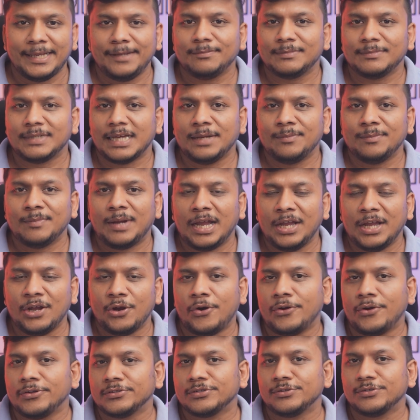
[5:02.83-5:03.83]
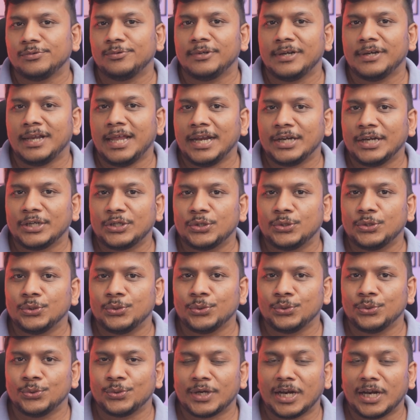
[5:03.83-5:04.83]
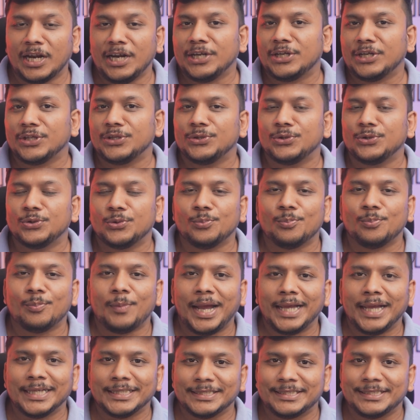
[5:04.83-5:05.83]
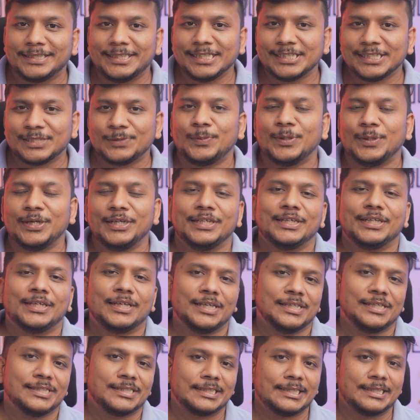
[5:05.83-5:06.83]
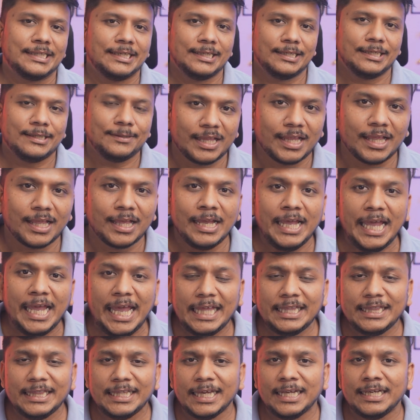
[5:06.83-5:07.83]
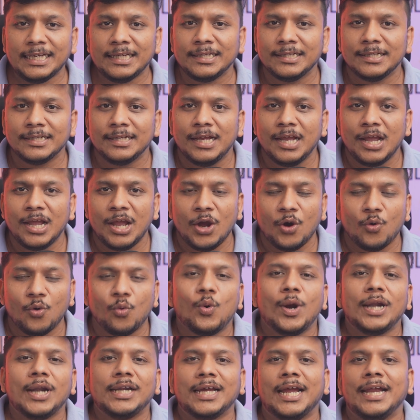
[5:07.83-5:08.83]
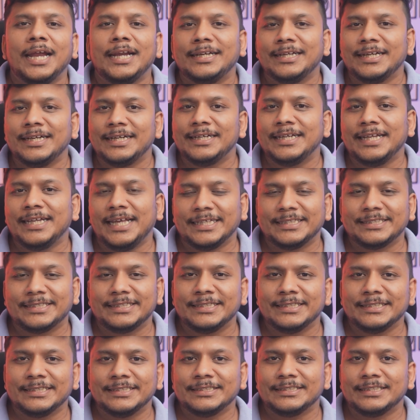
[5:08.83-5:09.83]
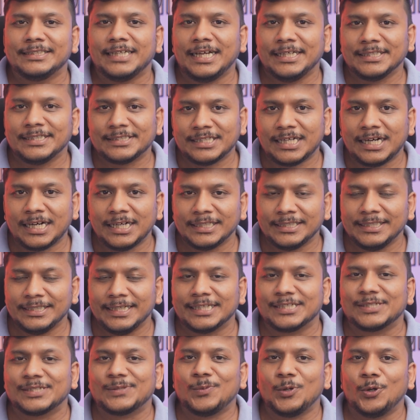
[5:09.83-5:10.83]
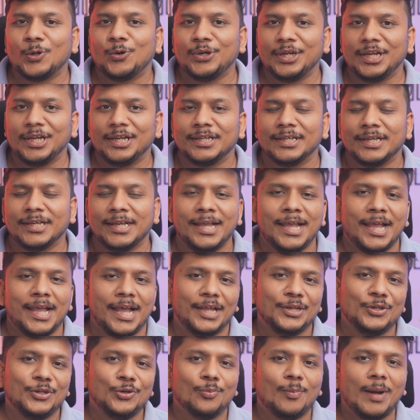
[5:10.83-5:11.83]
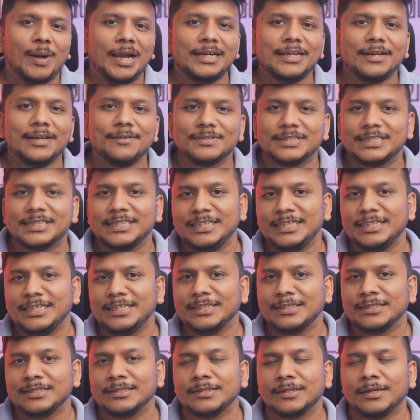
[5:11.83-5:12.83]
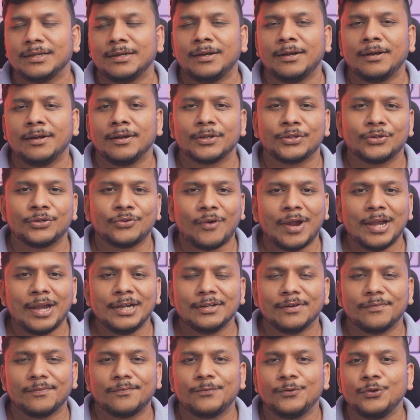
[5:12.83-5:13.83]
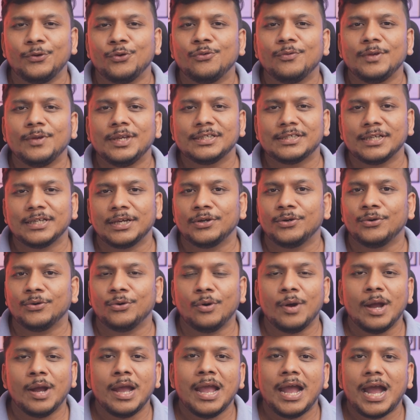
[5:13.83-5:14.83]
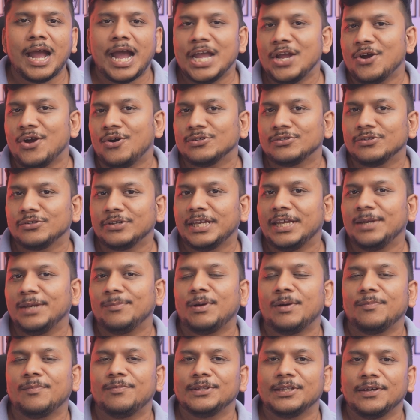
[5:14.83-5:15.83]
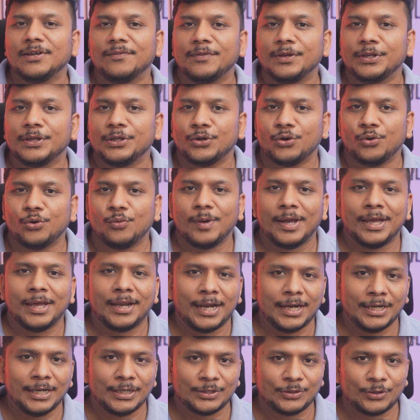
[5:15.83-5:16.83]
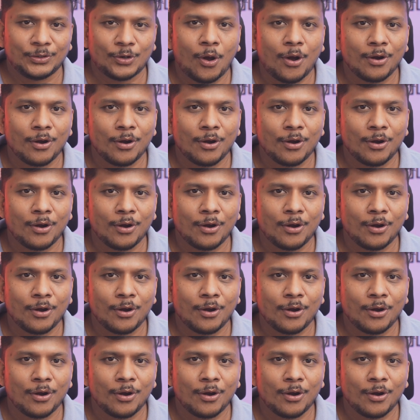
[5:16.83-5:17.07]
time, I also would like to continue this particular skill. And then what I did next is I started exploring. And you might have seen quite a few weeks ago, I also came up with a video where I talk